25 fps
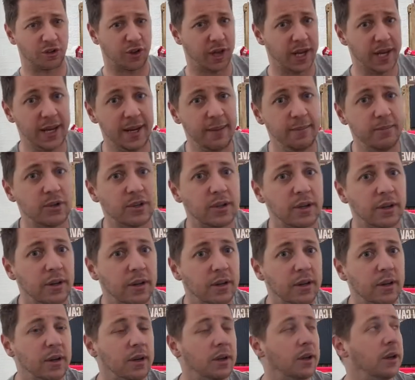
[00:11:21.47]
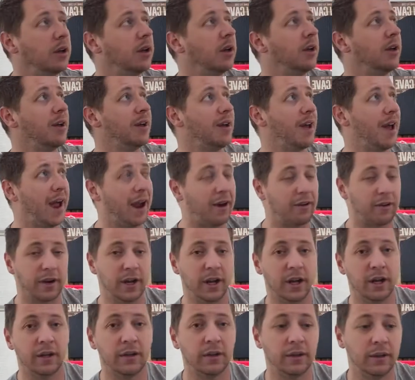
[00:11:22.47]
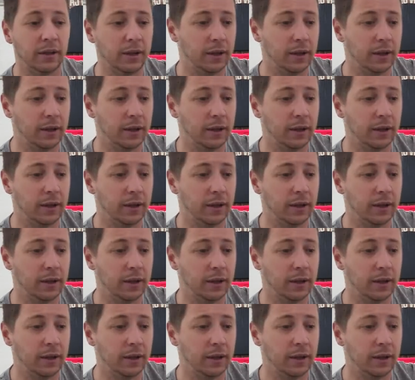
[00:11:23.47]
themed area.